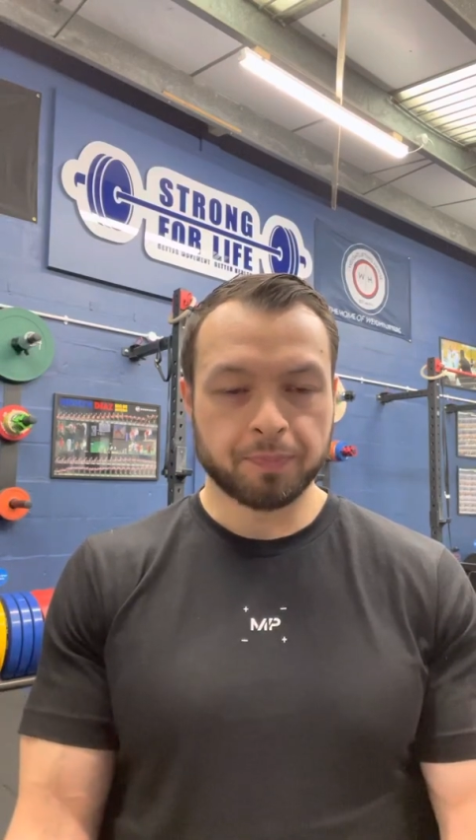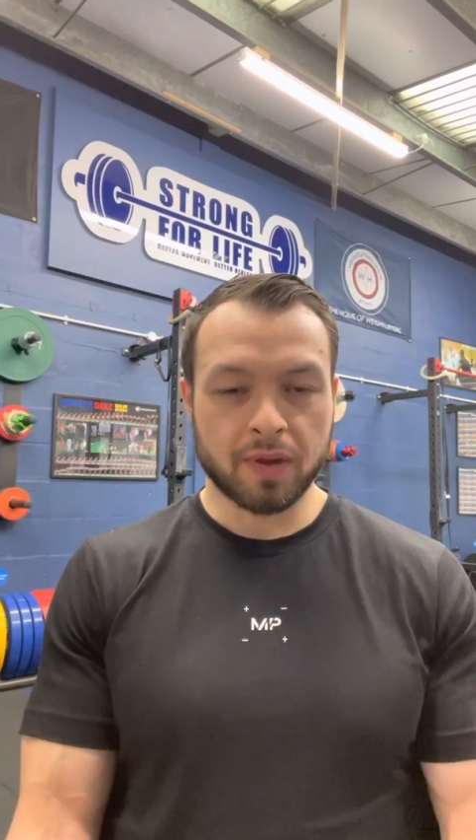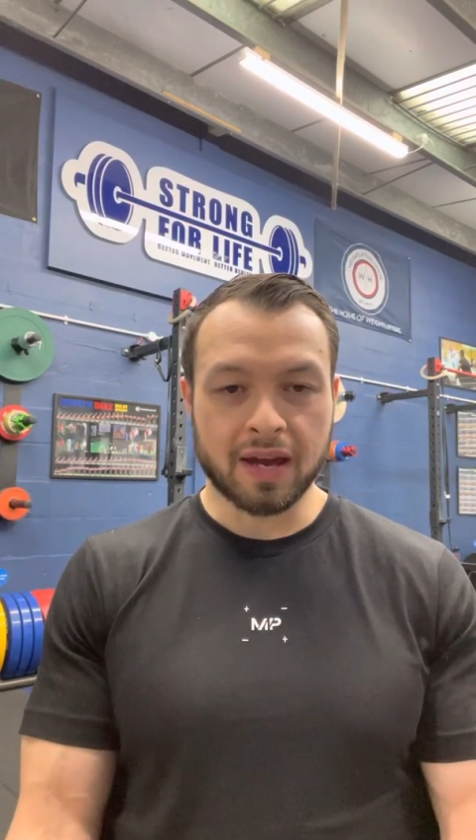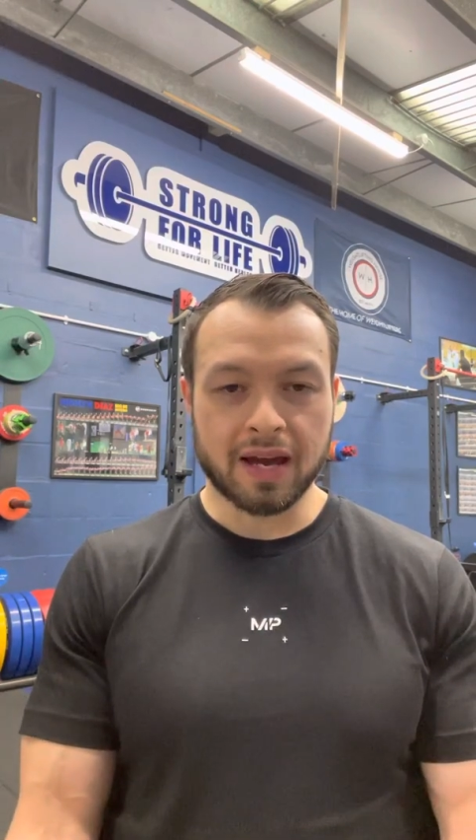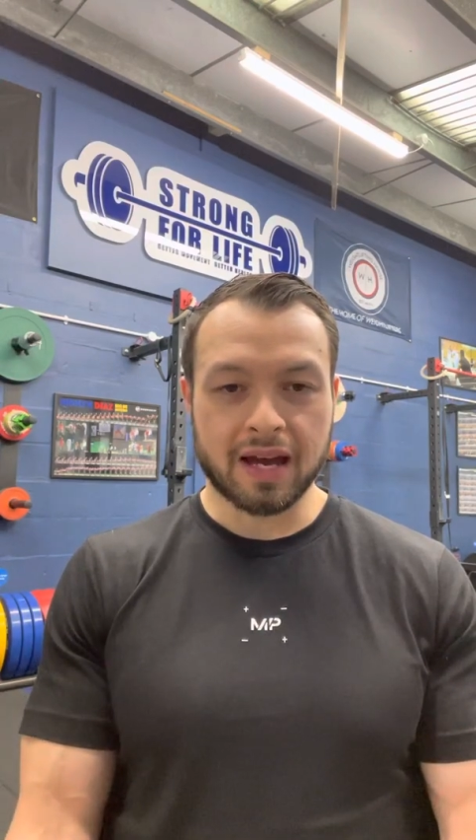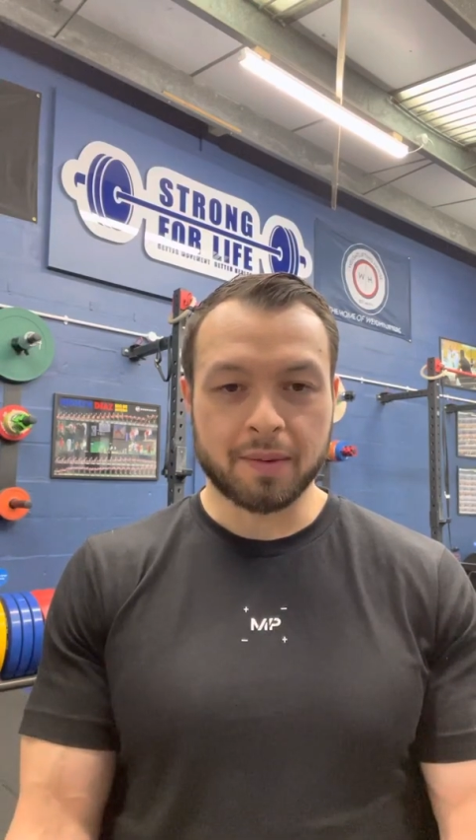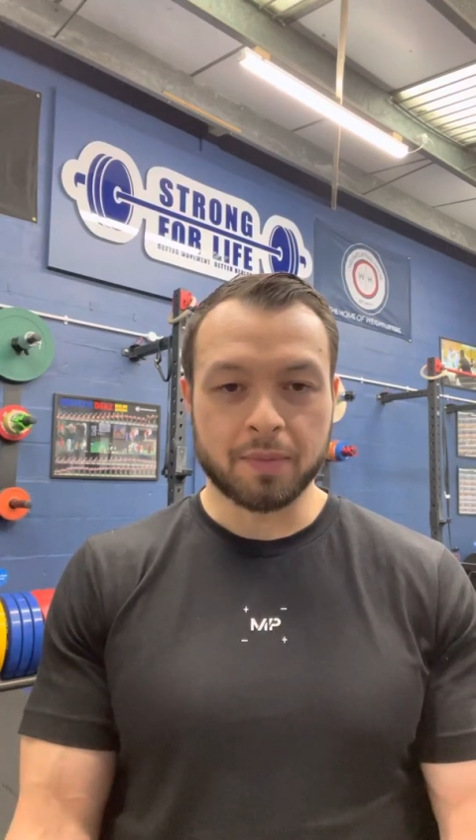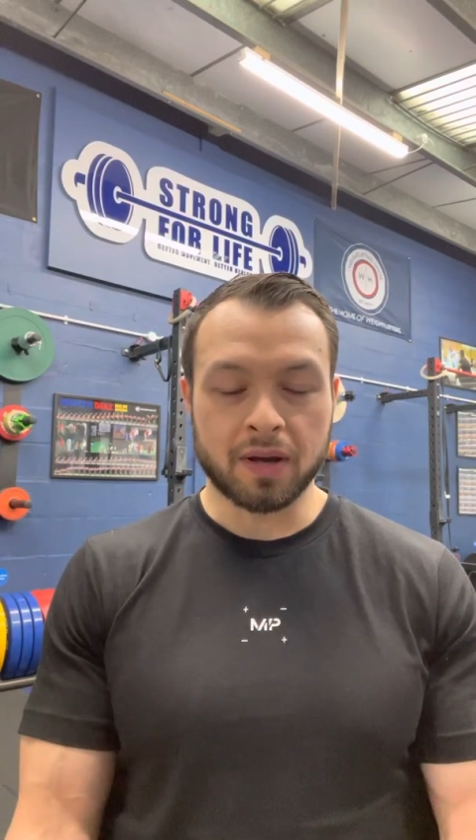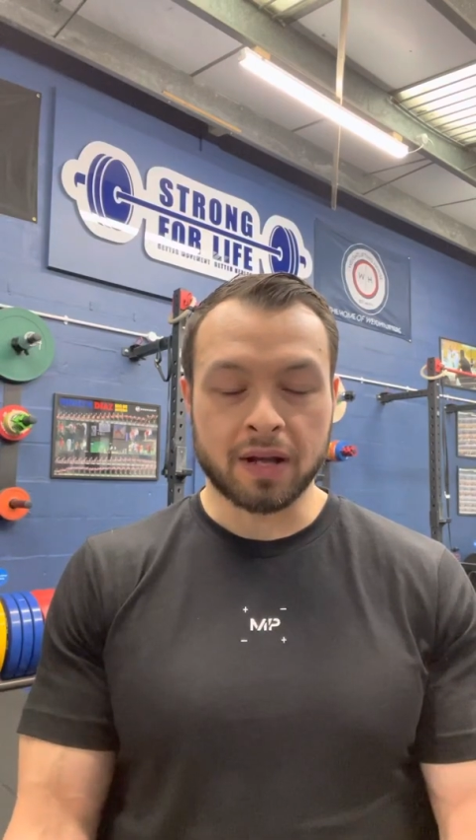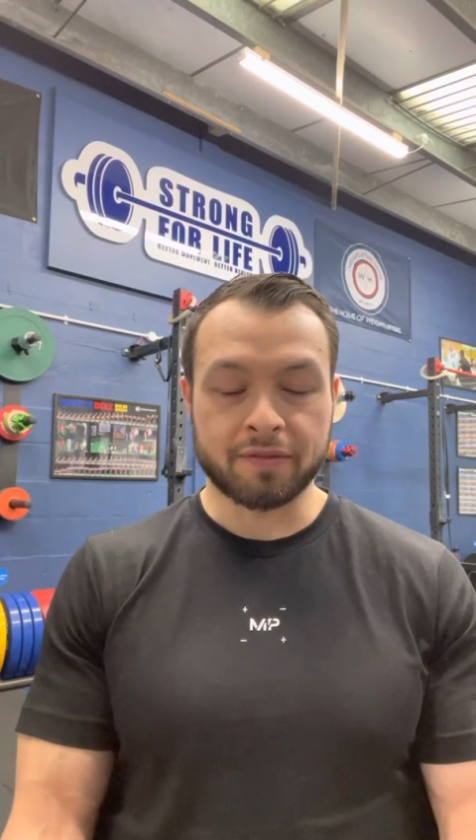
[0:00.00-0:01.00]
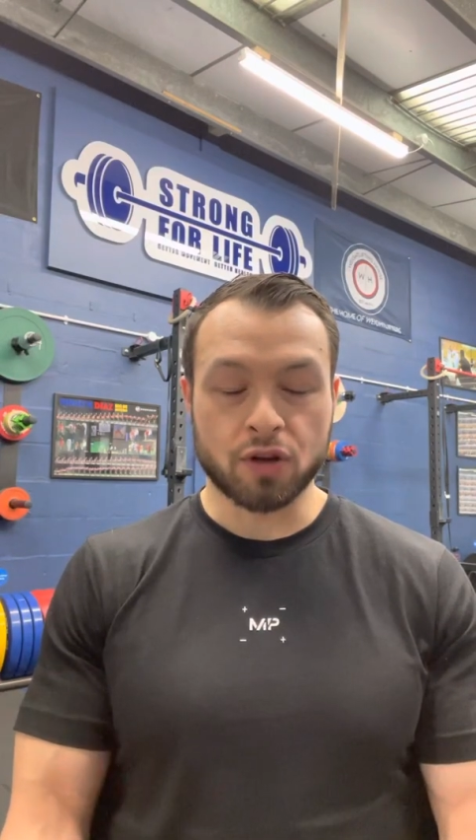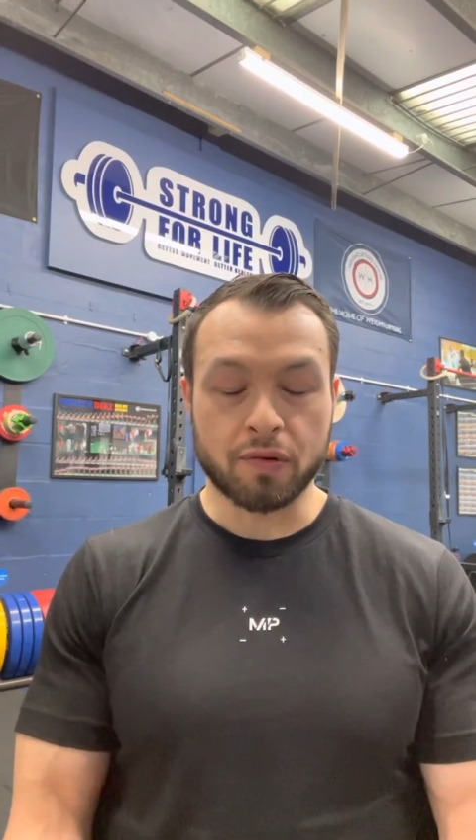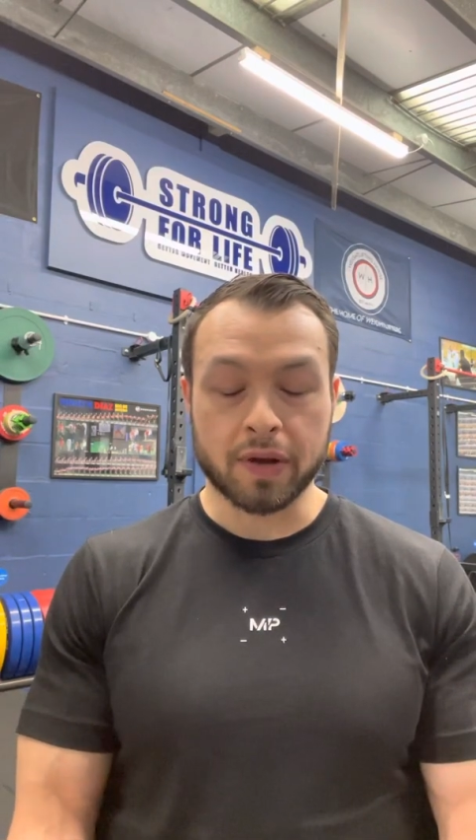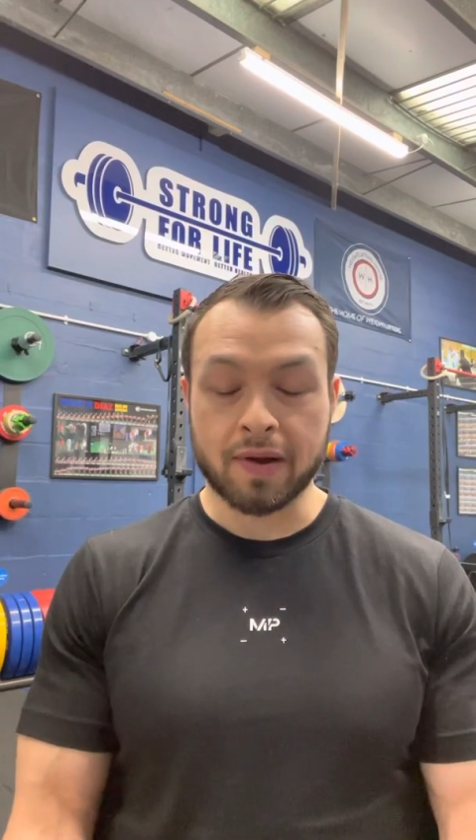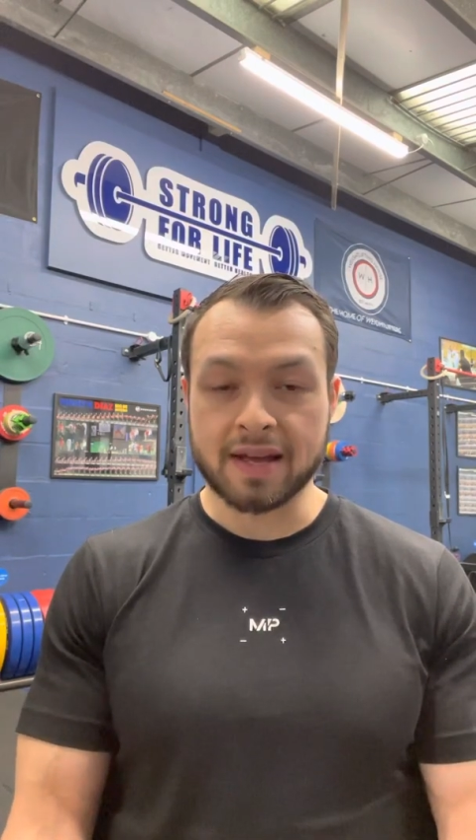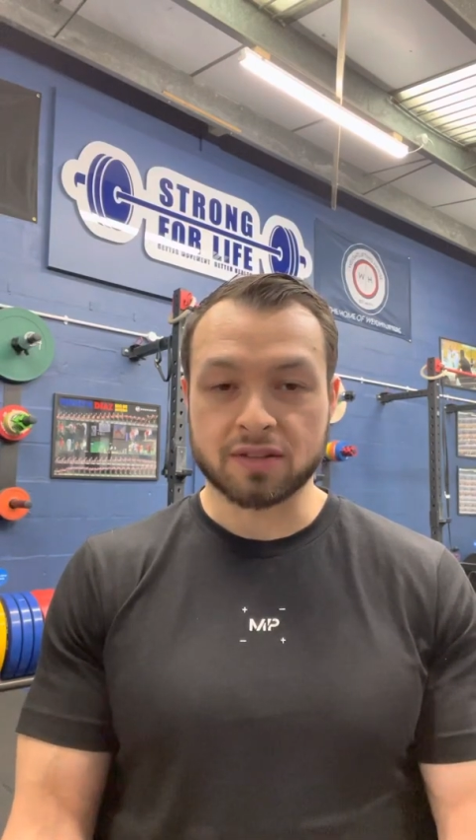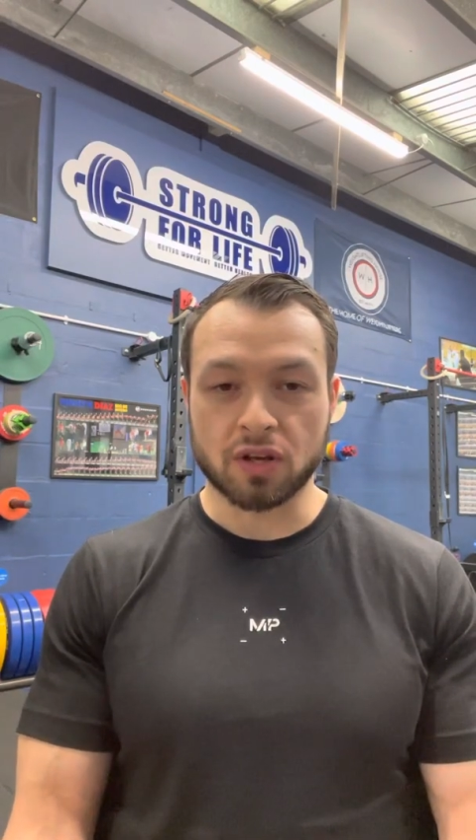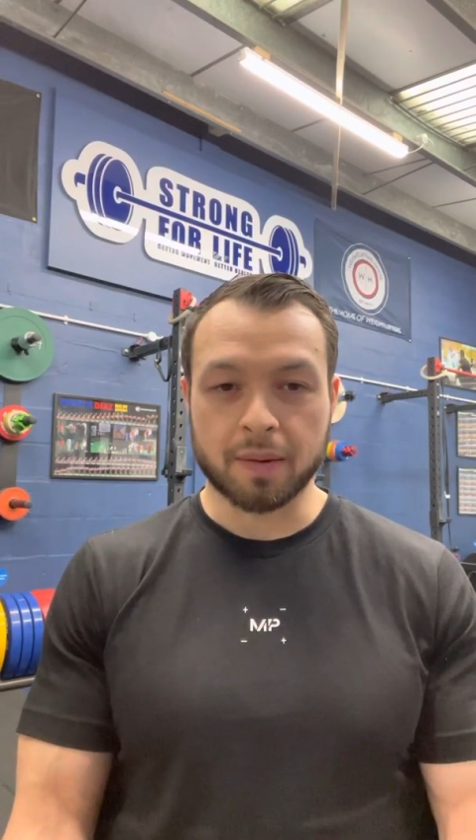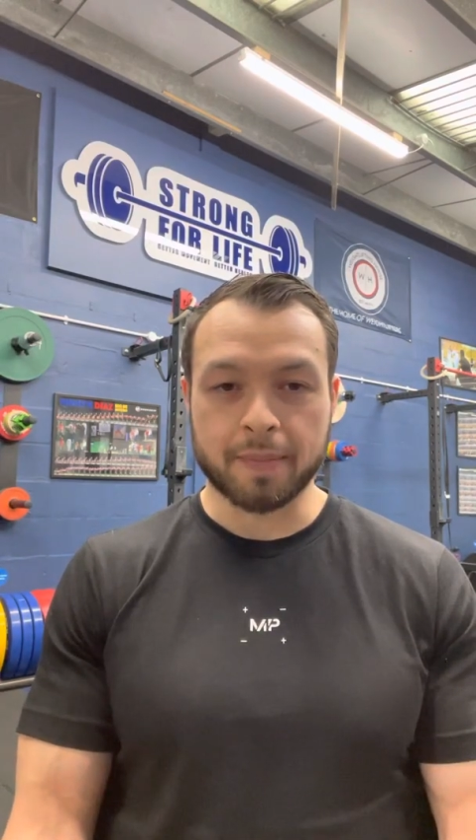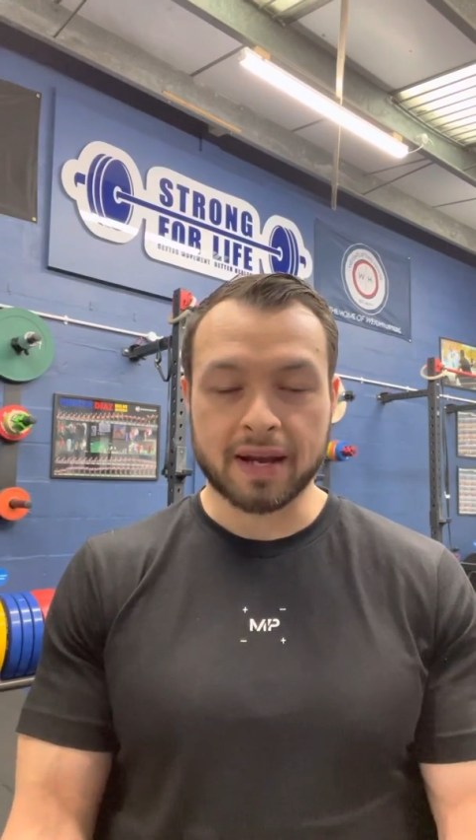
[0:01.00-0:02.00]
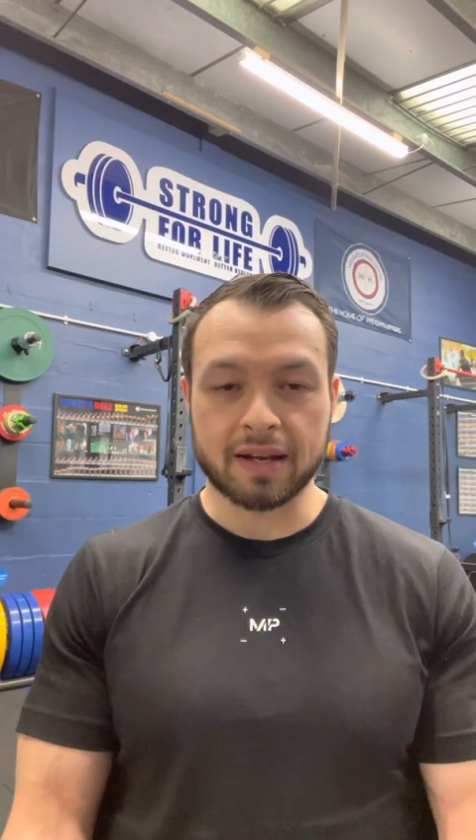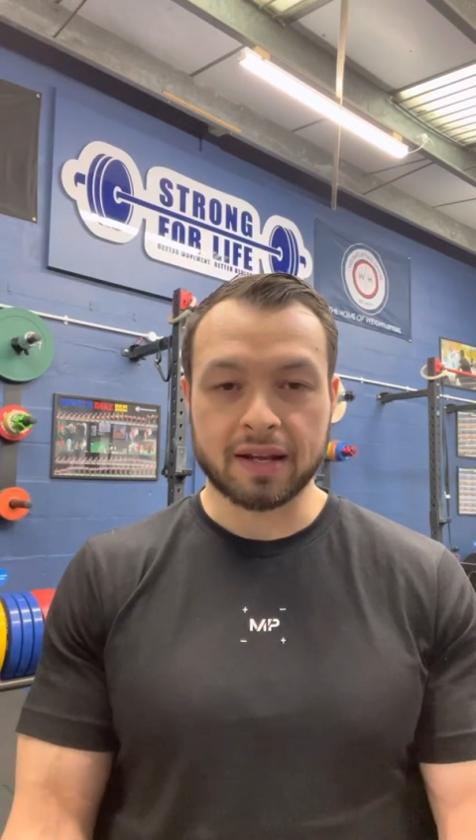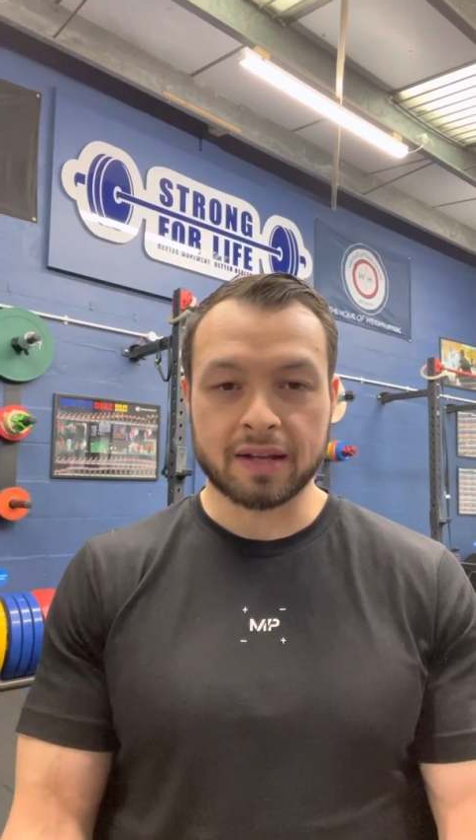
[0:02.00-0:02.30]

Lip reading: and I've no regrets looking back at it.